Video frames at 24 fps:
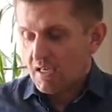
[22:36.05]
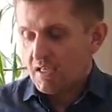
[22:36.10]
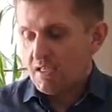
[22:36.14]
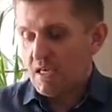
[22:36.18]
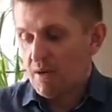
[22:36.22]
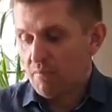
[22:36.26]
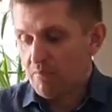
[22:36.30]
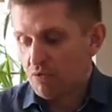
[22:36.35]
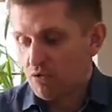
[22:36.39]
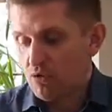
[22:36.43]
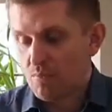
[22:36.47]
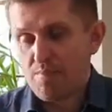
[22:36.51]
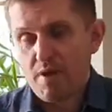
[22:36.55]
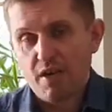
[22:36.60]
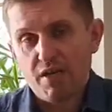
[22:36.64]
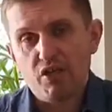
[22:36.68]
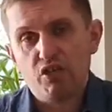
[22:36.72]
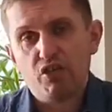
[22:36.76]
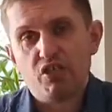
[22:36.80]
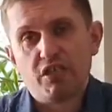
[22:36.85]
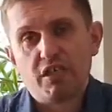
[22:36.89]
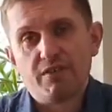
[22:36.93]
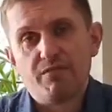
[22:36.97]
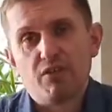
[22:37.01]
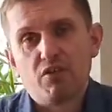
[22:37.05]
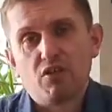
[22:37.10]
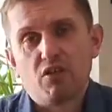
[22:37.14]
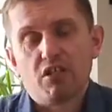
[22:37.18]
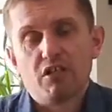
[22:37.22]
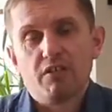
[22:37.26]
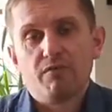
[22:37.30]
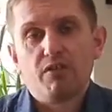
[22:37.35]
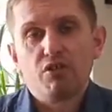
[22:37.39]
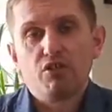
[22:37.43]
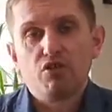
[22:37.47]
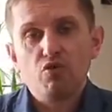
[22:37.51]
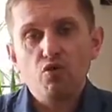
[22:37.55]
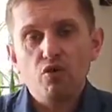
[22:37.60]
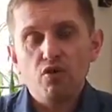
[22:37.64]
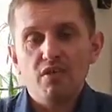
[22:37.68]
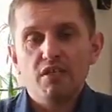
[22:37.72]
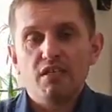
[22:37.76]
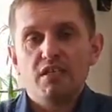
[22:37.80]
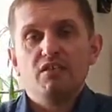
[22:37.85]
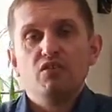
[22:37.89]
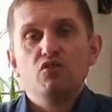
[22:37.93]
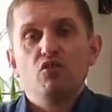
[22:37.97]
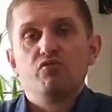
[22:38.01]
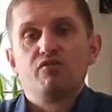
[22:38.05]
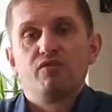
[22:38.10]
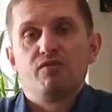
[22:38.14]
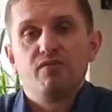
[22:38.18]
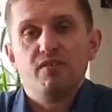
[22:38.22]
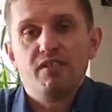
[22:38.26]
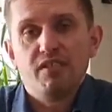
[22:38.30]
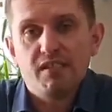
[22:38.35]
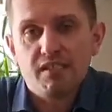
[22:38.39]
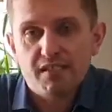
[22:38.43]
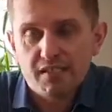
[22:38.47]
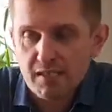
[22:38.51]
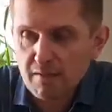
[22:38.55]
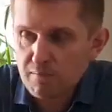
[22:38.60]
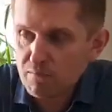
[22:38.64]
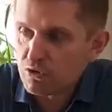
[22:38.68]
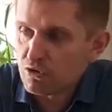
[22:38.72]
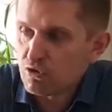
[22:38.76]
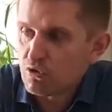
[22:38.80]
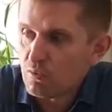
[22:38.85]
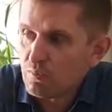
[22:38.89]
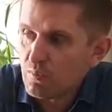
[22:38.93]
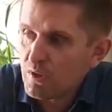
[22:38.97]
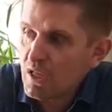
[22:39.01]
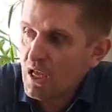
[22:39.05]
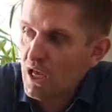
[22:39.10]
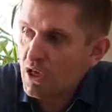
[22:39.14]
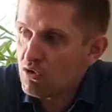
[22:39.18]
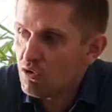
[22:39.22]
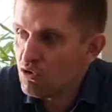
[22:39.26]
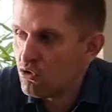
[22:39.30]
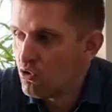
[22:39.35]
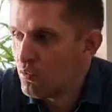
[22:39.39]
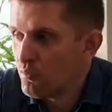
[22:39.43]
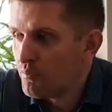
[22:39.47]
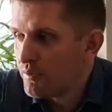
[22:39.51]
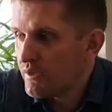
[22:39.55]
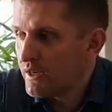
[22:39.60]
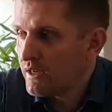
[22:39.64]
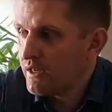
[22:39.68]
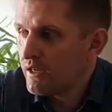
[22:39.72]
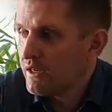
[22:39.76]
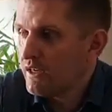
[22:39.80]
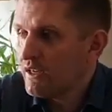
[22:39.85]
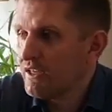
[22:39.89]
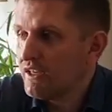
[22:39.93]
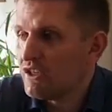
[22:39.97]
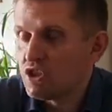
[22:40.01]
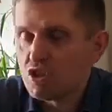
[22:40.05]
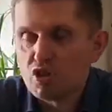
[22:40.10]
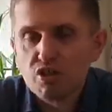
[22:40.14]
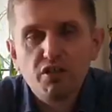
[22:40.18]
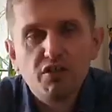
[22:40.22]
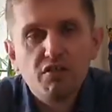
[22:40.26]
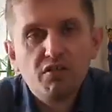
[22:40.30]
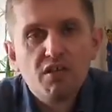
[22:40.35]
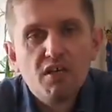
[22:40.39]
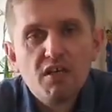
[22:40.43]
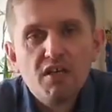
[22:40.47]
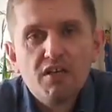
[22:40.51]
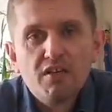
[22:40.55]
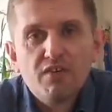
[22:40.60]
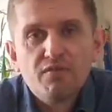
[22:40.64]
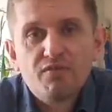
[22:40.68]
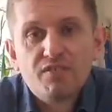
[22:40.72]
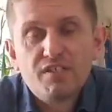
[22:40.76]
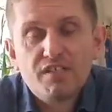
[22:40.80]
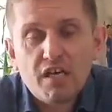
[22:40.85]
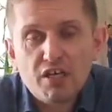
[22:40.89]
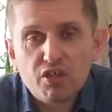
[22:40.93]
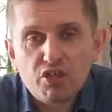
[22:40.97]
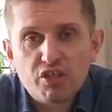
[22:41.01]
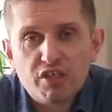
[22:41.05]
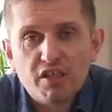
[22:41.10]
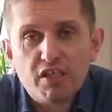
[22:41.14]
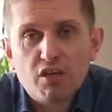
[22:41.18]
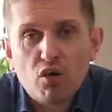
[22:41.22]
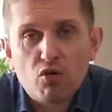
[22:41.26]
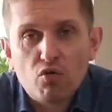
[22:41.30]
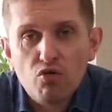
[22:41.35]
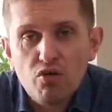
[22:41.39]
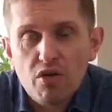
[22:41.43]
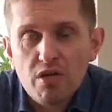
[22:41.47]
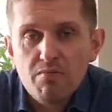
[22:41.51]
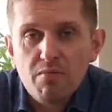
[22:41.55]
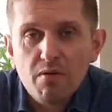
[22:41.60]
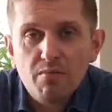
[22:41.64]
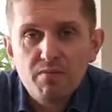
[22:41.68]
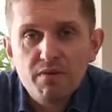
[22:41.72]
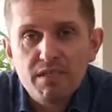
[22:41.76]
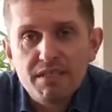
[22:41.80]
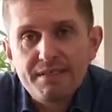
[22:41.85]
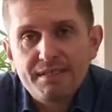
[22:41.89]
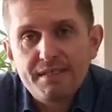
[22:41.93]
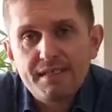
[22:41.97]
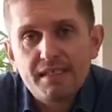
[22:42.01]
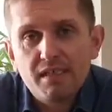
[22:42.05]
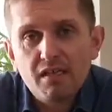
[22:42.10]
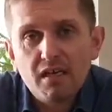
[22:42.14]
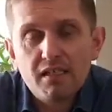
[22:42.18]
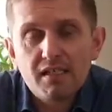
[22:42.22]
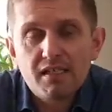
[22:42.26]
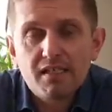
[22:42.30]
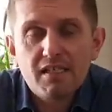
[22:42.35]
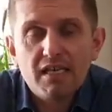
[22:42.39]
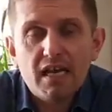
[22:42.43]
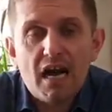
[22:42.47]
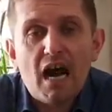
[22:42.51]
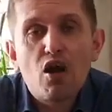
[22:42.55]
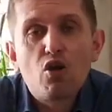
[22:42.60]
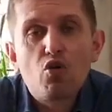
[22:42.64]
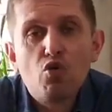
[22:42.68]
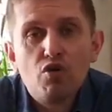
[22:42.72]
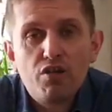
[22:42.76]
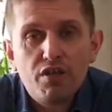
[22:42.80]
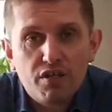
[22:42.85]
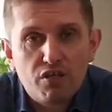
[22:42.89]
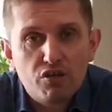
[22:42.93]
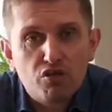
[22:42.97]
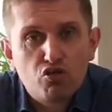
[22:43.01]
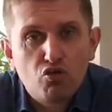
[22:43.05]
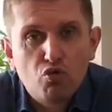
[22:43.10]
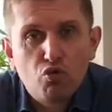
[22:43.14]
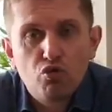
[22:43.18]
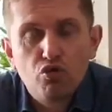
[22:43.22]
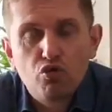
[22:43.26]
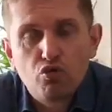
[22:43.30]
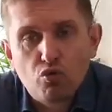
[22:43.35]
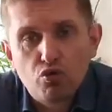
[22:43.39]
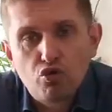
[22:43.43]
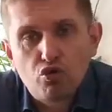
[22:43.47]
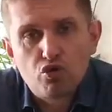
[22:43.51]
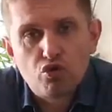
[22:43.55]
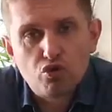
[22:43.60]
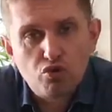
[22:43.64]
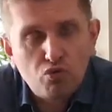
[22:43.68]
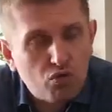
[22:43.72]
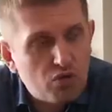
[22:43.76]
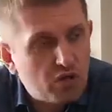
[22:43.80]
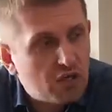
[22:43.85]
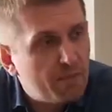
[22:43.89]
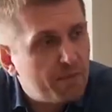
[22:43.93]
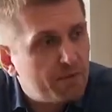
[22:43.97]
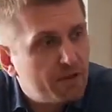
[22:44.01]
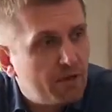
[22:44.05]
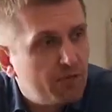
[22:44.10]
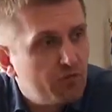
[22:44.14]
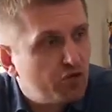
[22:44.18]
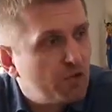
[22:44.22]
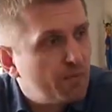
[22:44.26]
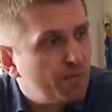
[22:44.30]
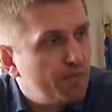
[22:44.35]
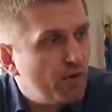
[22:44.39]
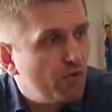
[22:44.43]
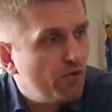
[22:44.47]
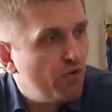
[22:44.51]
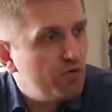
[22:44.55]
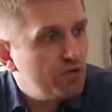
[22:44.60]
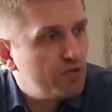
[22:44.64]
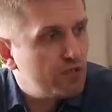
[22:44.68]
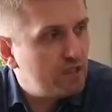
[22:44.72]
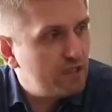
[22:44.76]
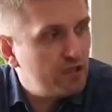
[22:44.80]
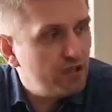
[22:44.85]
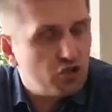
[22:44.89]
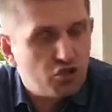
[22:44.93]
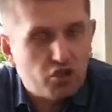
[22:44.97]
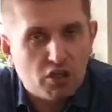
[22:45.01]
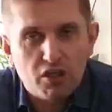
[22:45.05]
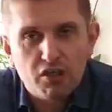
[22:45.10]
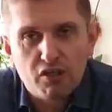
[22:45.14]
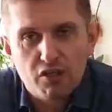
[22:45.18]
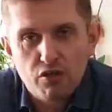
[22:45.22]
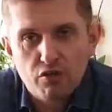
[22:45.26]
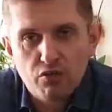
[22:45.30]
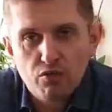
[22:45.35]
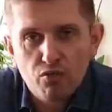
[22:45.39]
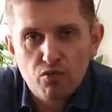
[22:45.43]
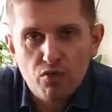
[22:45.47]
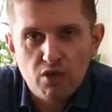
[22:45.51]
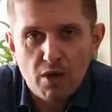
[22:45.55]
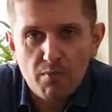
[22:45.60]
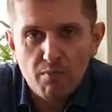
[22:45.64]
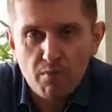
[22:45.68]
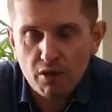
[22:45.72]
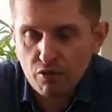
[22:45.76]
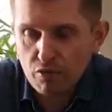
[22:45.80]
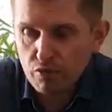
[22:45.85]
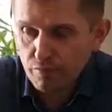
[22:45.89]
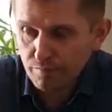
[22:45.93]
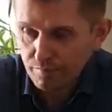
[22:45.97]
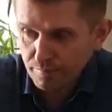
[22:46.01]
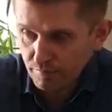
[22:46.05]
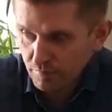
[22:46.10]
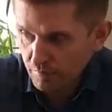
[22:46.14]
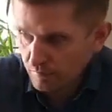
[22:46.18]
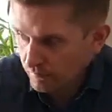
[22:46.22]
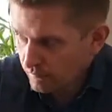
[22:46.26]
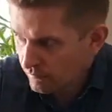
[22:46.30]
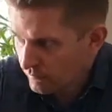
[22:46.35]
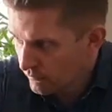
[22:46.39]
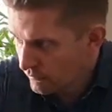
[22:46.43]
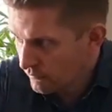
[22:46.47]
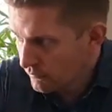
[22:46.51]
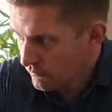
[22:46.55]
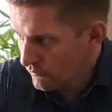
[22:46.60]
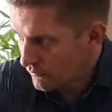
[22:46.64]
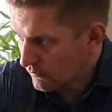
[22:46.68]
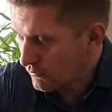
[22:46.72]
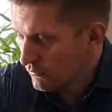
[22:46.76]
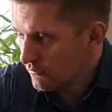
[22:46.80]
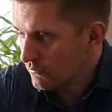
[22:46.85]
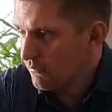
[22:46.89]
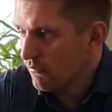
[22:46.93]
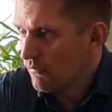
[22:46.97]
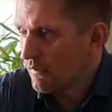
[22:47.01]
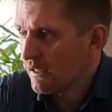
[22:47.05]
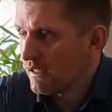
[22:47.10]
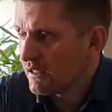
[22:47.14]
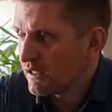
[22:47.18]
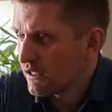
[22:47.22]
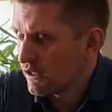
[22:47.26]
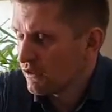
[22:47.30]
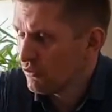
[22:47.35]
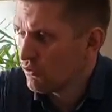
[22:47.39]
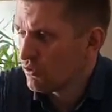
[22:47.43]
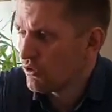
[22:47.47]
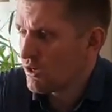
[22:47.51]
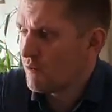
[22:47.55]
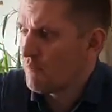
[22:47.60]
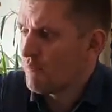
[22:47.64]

To spread rollers but because me YouTube has solved in every possible way any to monetization and a roller costs very expensively because it is necessary to contain the whole